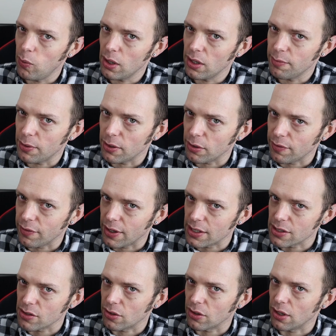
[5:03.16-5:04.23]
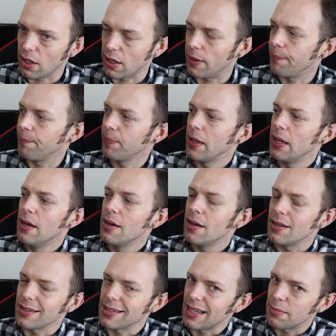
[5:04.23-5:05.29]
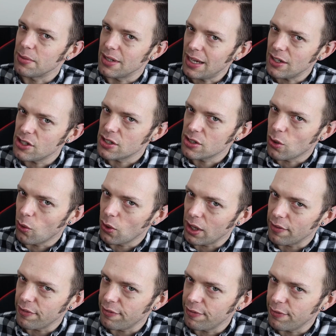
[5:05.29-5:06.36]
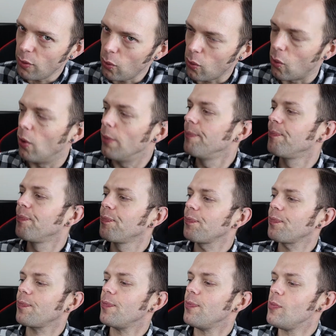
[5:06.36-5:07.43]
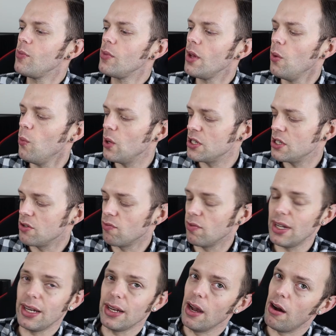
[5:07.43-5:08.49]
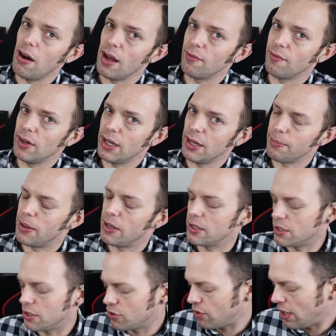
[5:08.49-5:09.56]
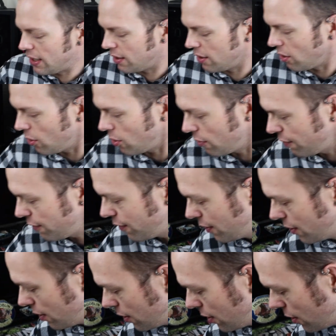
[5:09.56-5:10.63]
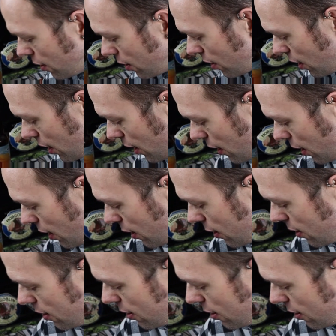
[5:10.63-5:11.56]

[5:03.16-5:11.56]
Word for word: One of my good friends on uh, Untapped has actually scored it a 4, which is really high and really bucks the trend of uh,